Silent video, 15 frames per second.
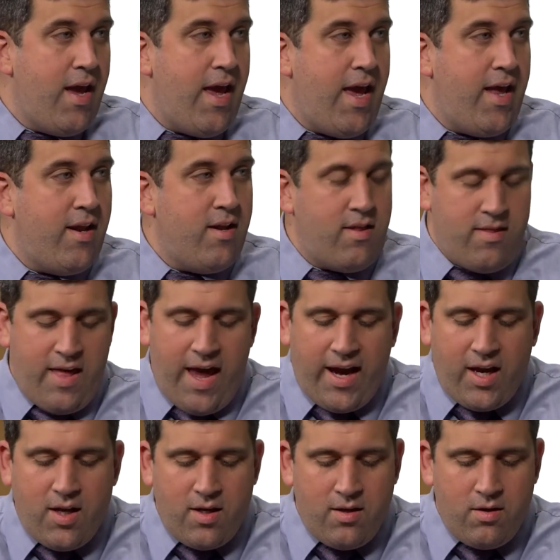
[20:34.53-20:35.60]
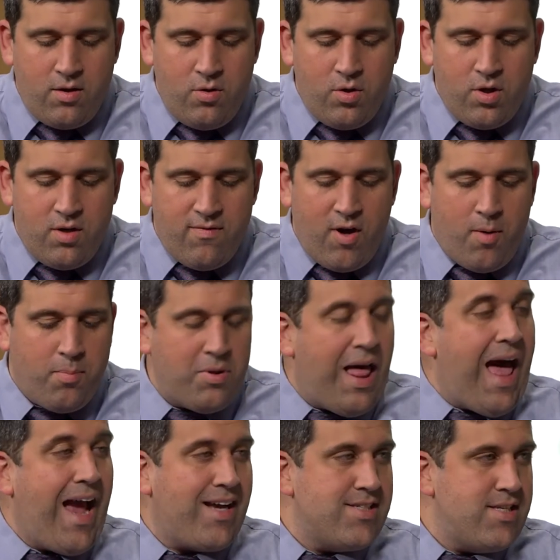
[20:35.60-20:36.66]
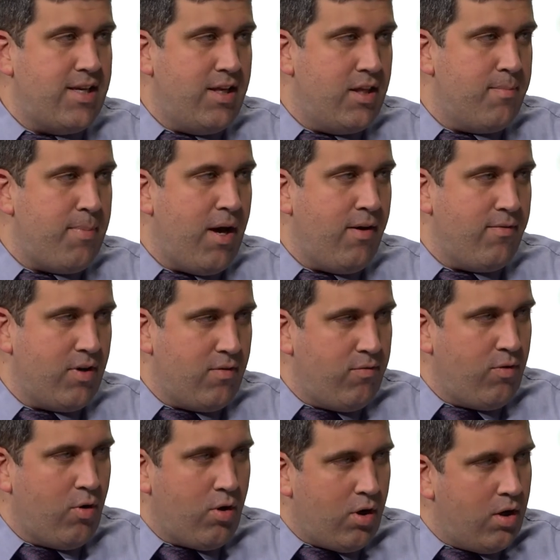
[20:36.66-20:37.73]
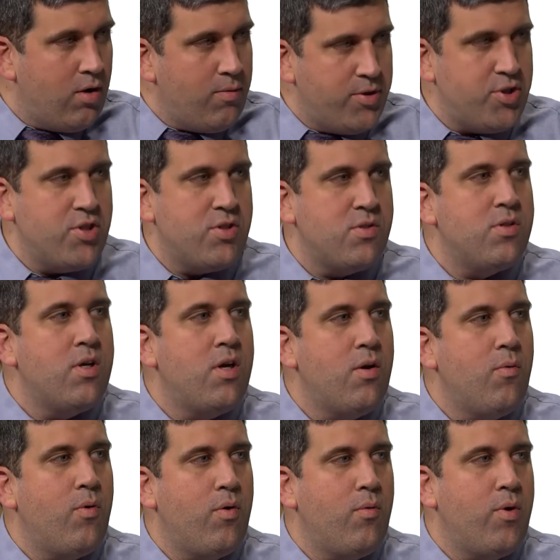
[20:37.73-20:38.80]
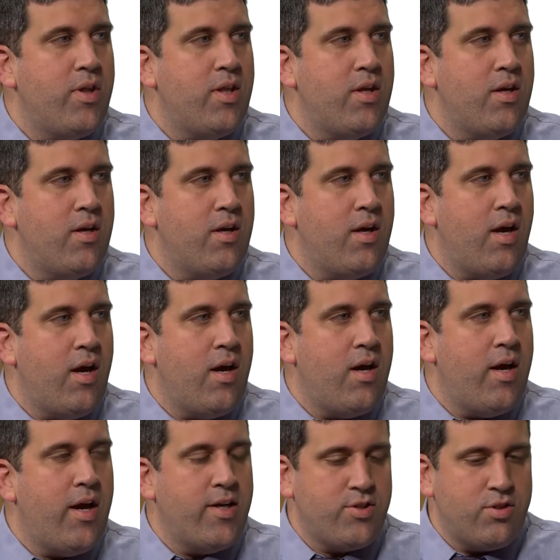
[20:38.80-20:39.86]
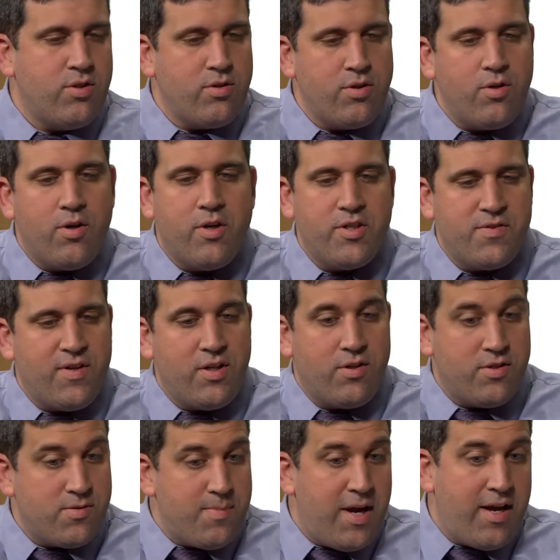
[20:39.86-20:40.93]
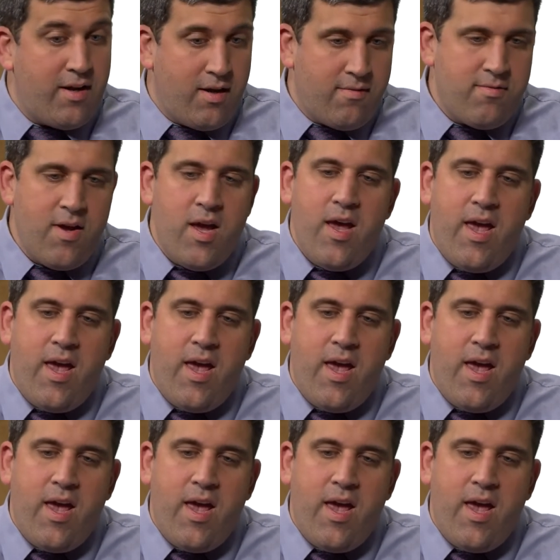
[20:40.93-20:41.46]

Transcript: and that can you can develop laxity in the pelvic floor, which is what the external urinary sphincter is made of,